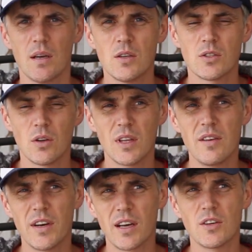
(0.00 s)
So
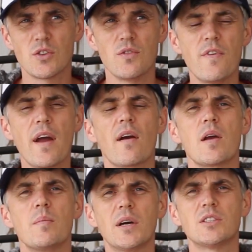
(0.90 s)
leaving a country
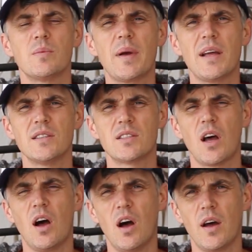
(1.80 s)
very much depends
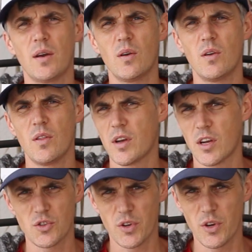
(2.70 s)
on the
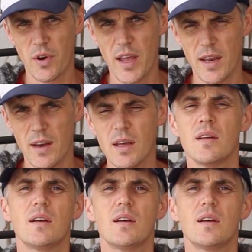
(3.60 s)
country you're in.